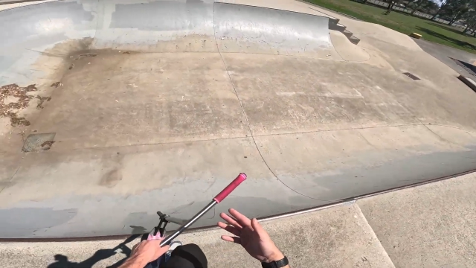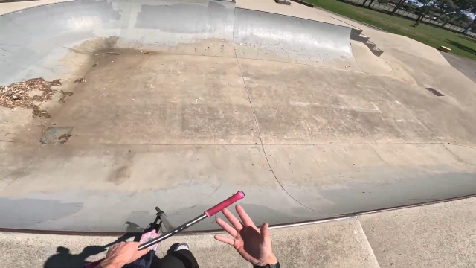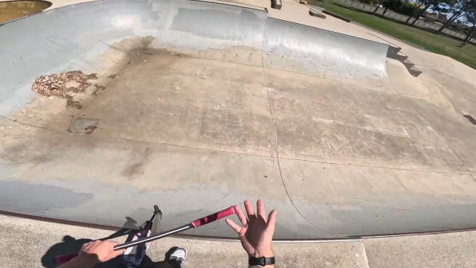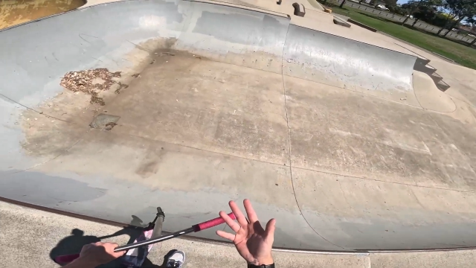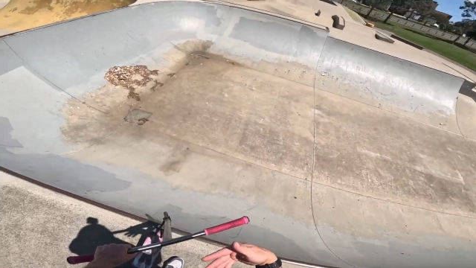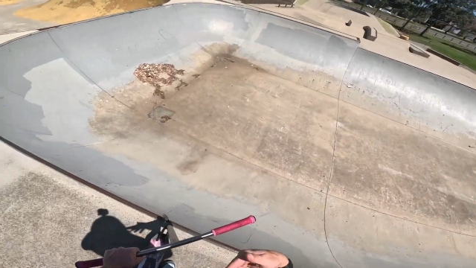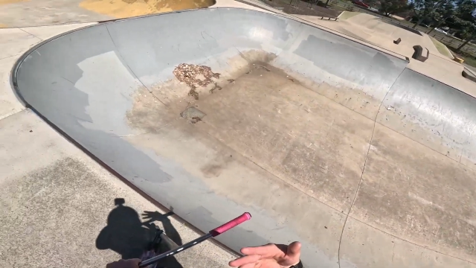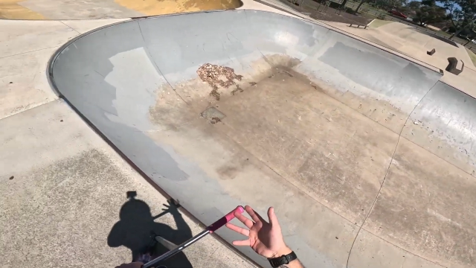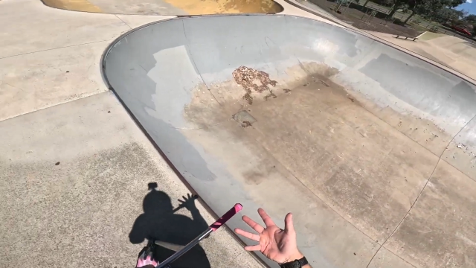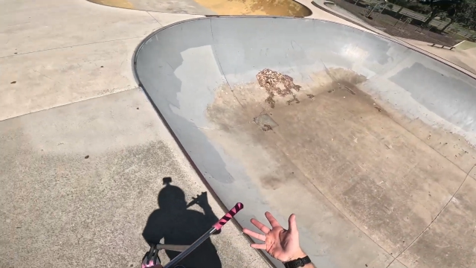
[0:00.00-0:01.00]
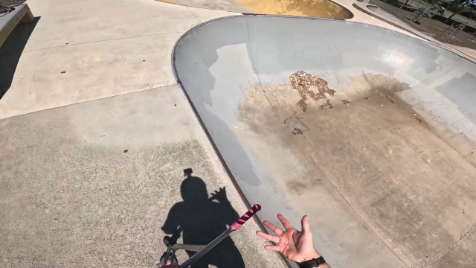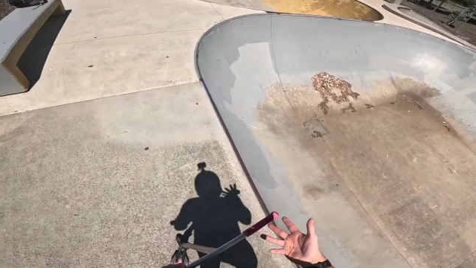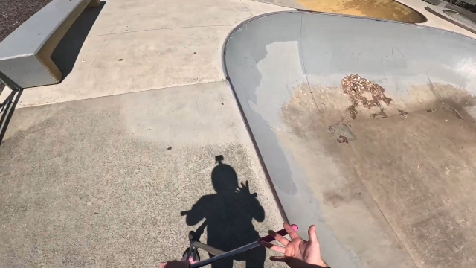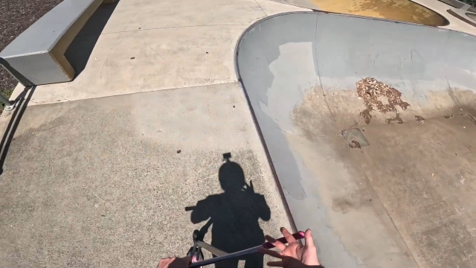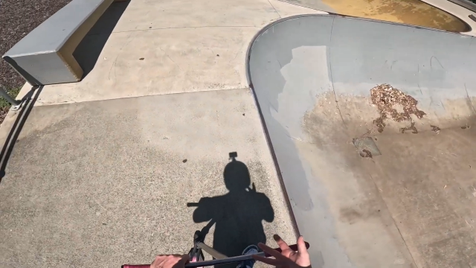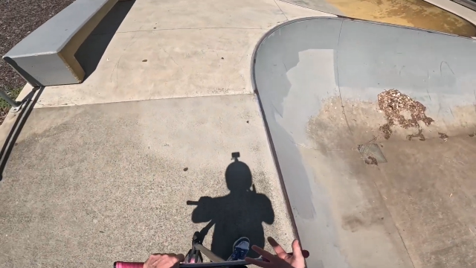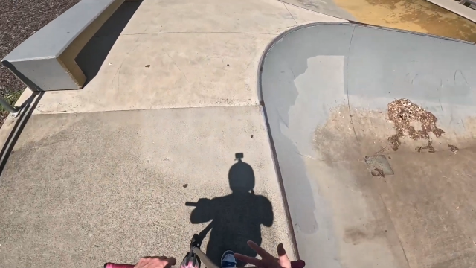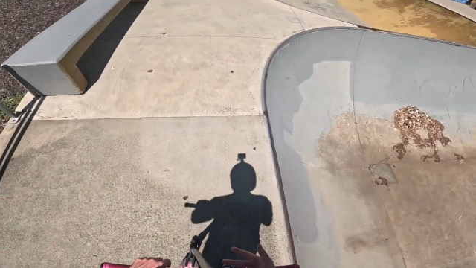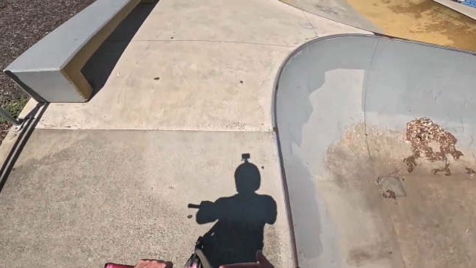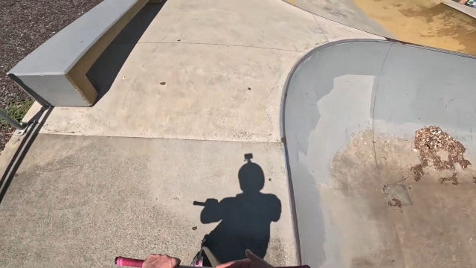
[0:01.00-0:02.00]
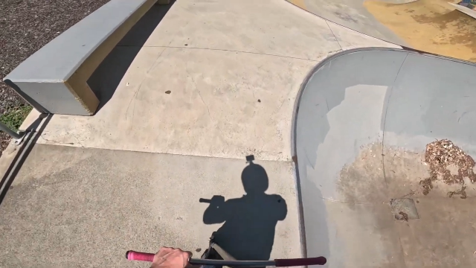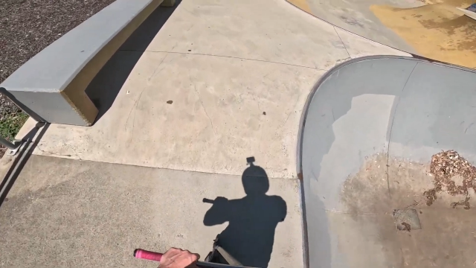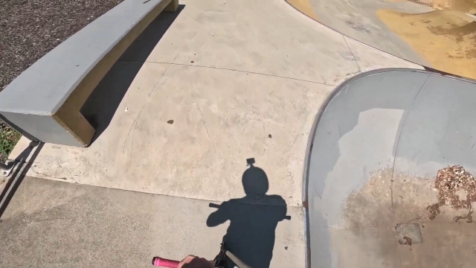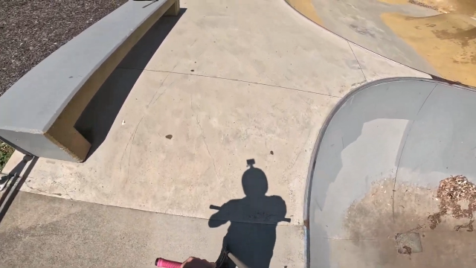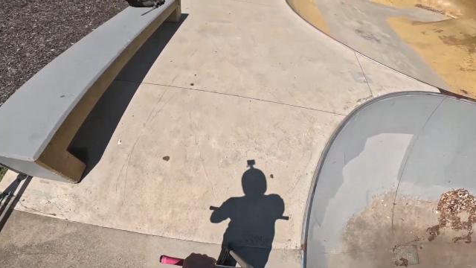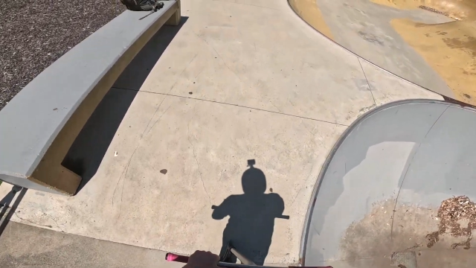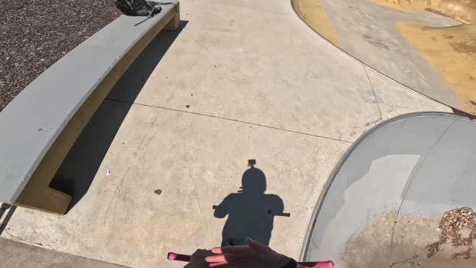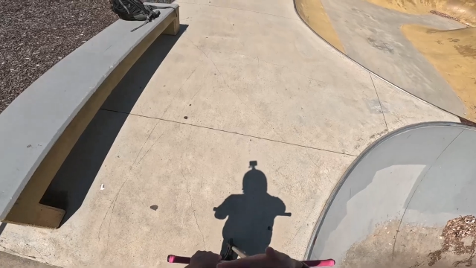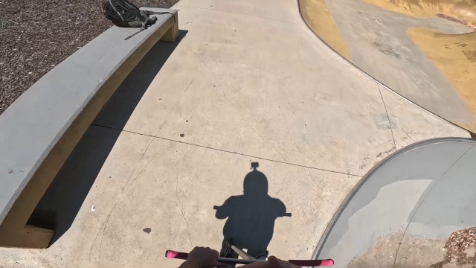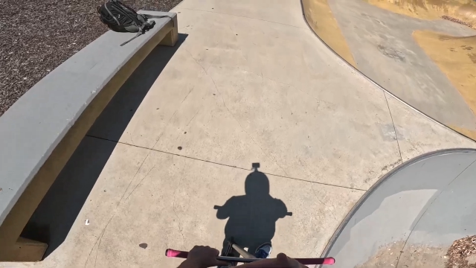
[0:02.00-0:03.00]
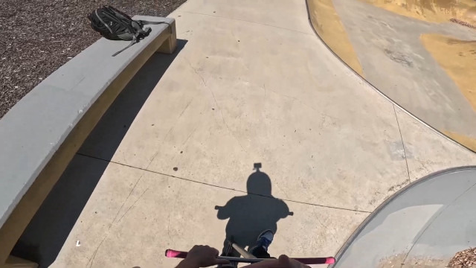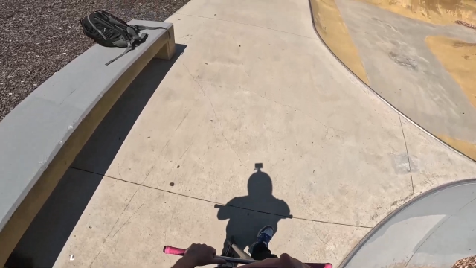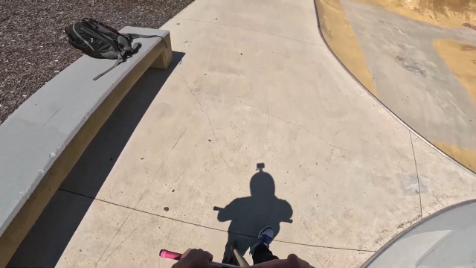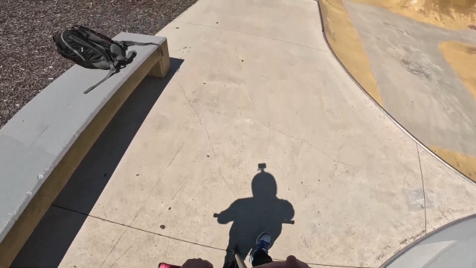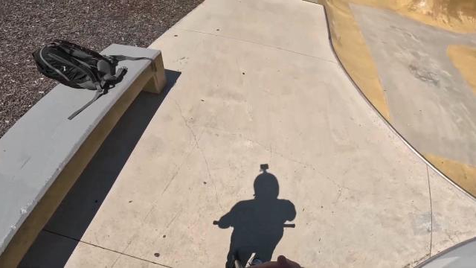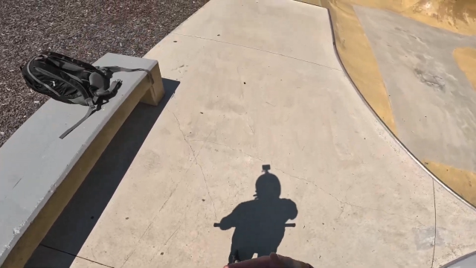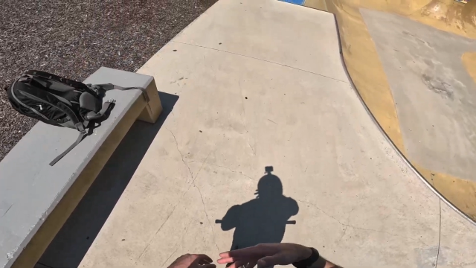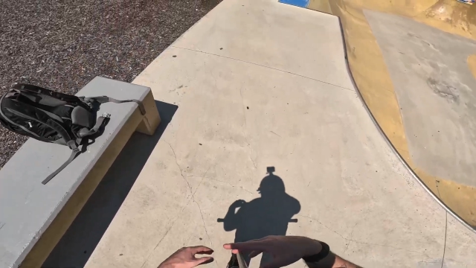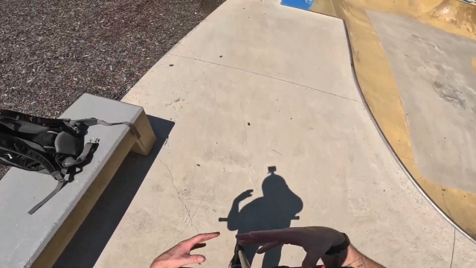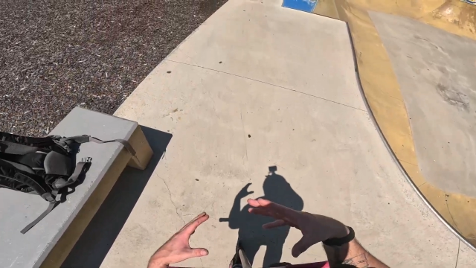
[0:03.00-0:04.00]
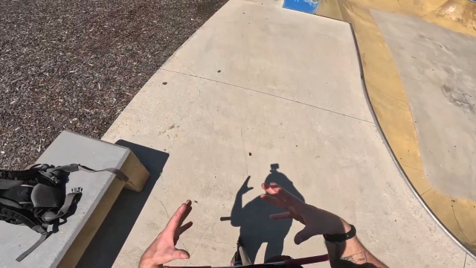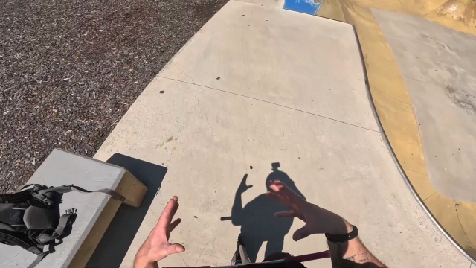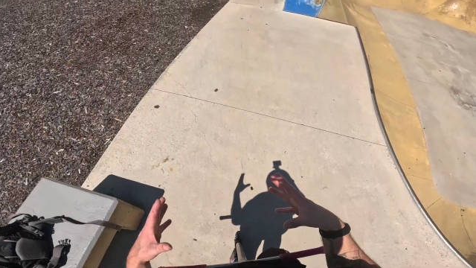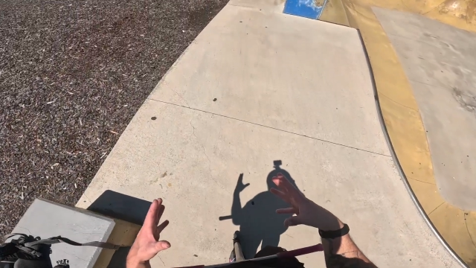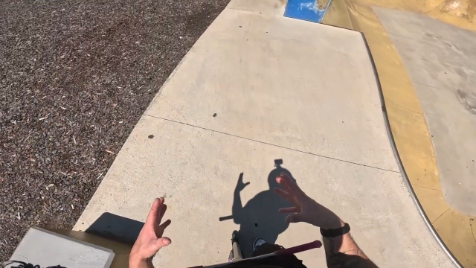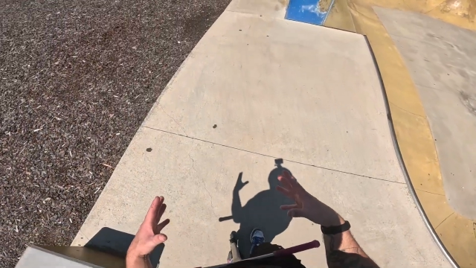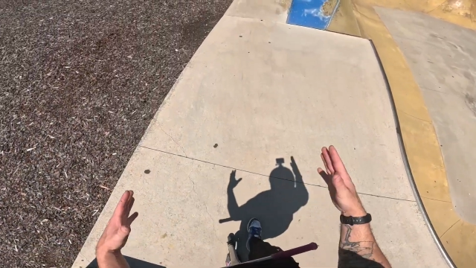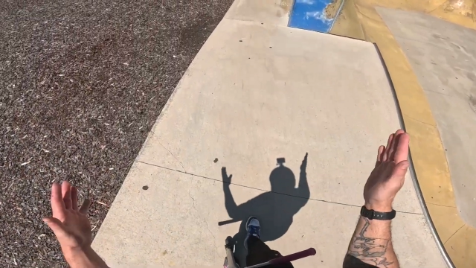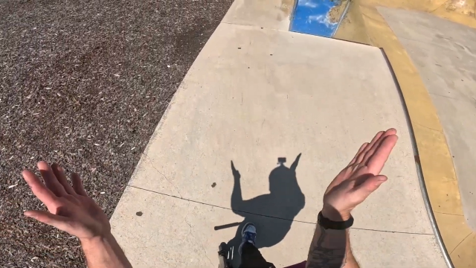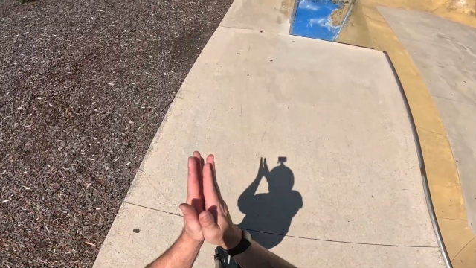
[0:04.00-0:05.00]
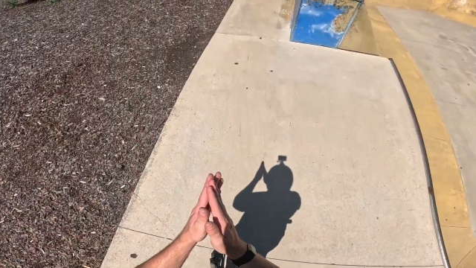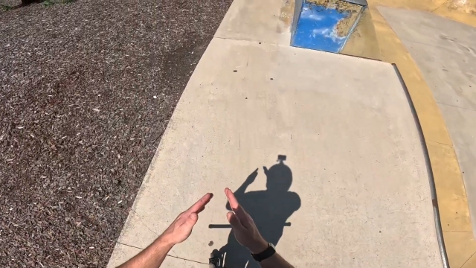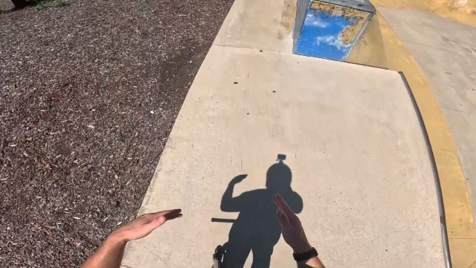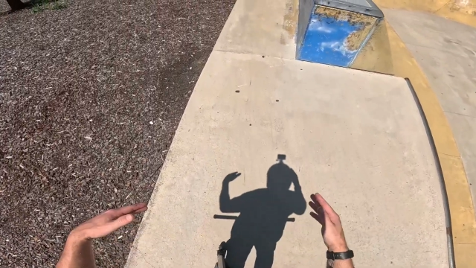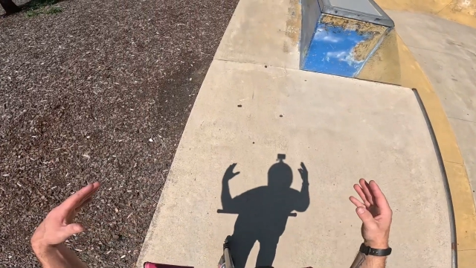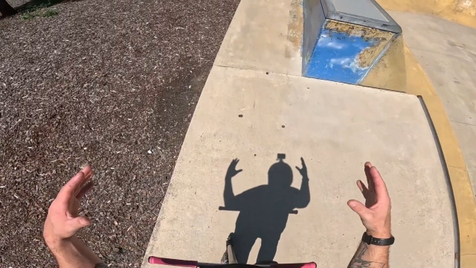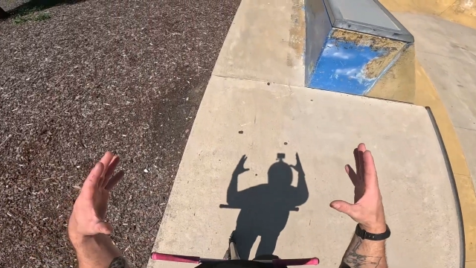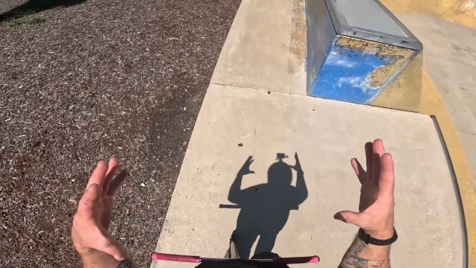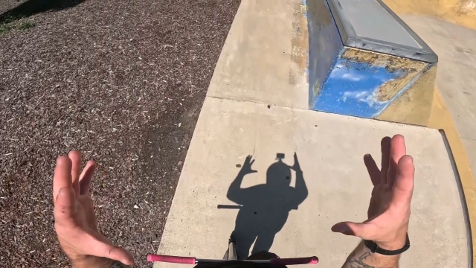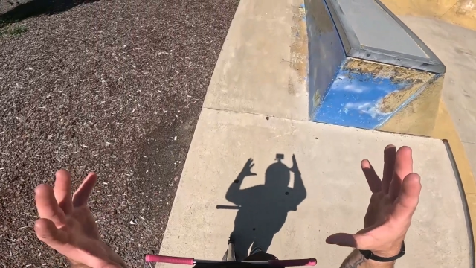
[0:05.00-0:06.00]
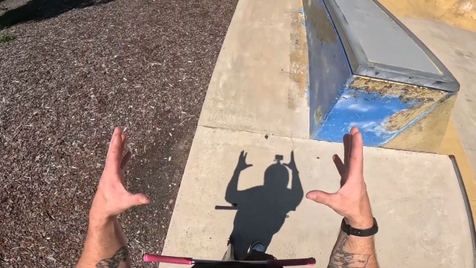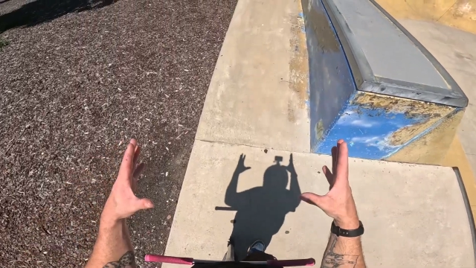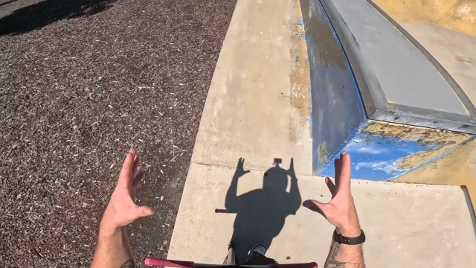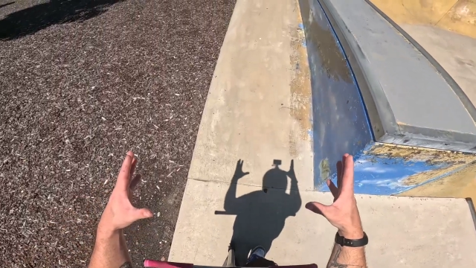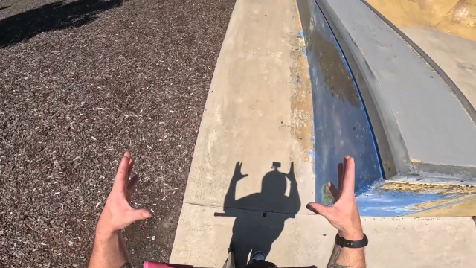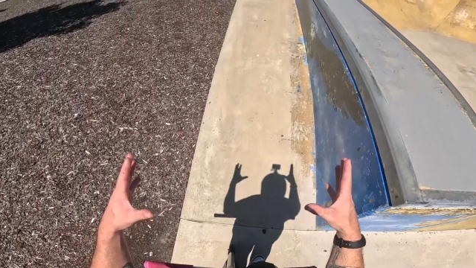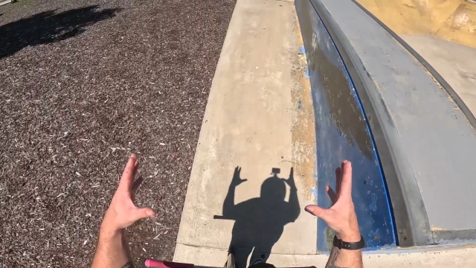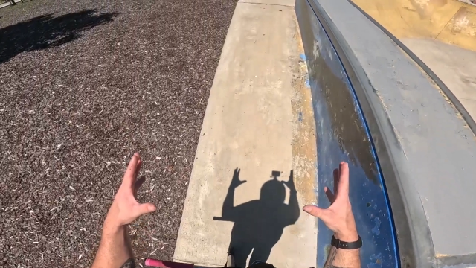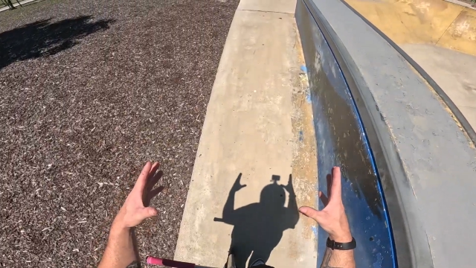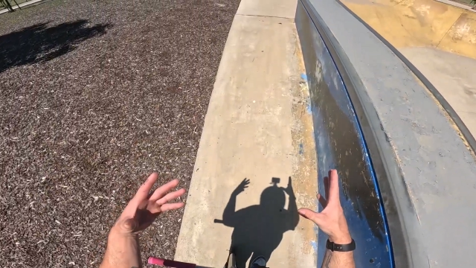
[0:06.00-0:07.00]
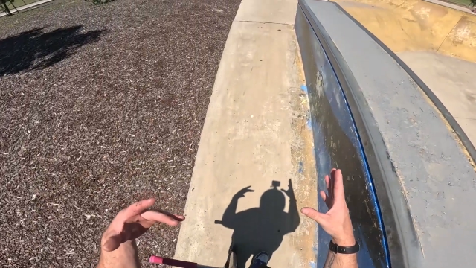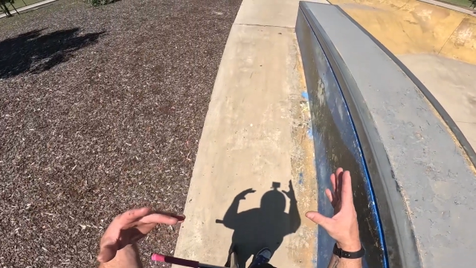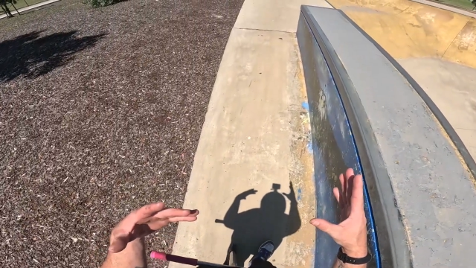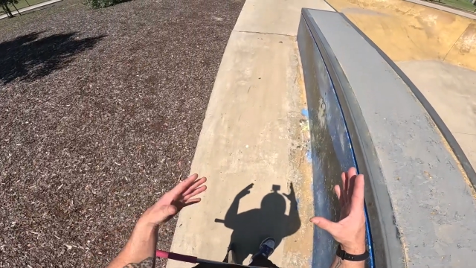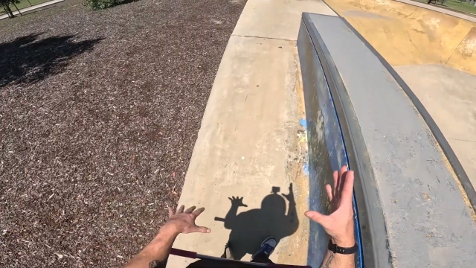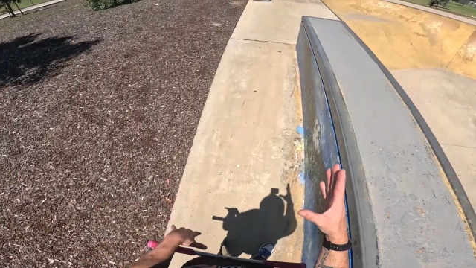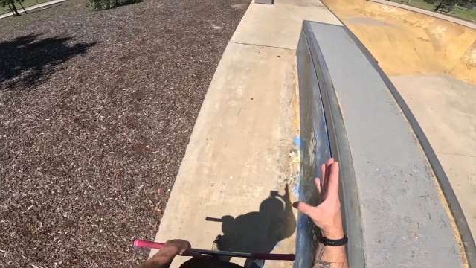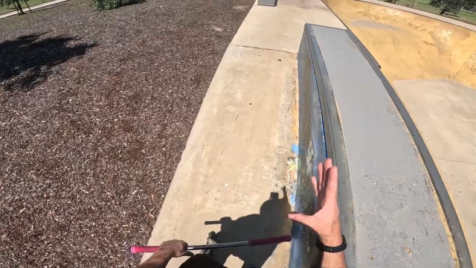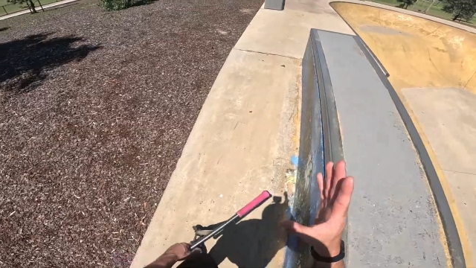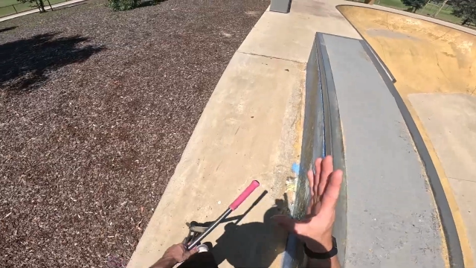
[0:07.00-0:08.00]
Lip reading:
No face is visible, so there are no lips to read.